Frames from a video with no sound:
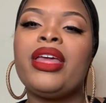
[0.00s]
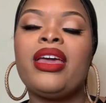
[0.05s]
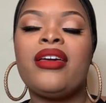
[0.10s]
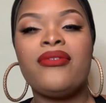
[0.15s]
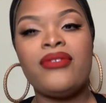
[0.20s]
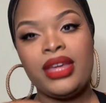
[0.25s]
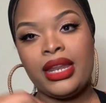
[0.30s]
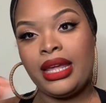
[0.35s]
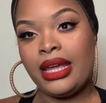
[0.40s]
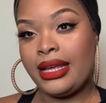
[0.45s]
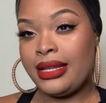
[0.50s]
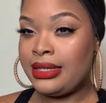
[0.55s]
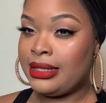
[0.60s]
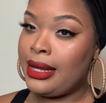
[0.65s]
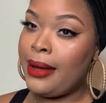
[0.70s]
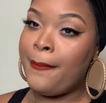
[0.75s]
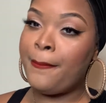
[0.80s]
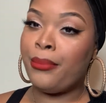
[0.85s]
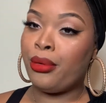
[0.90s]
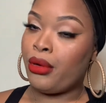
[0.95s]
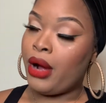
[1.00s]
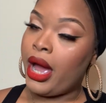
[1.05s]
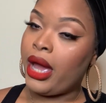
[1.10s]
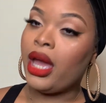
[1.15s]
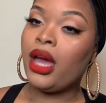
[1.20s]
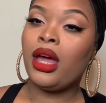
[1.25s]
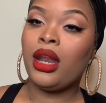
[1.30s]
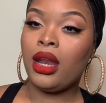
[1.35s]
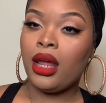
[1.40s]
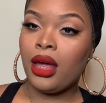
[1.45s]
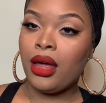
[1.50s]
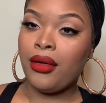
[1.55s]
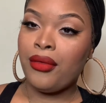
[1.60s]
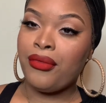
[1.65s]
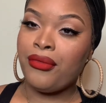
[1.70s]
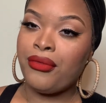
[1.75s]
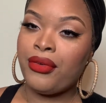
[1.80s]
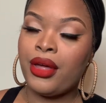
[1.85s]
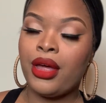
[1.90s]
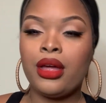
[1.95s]
it isn't bright
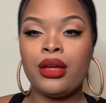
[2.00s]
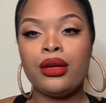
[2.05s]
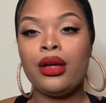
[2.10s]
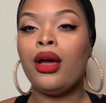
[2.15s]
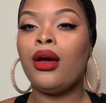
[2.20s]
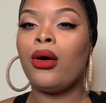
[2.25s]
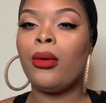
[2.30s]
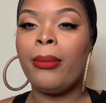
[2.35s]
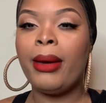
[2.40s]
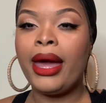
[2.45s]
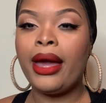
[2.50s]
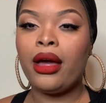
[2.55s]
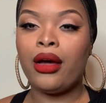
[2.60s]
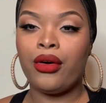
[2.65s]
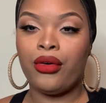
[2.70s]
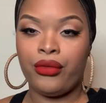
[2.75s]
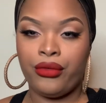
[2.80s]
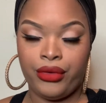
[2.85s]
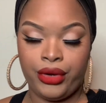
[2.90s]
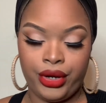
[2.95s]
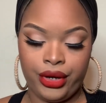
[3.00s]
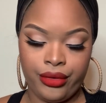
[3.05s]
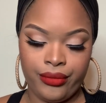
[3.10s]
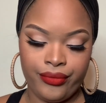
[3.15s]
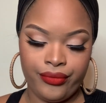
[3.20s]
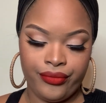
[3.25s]
enough, go back over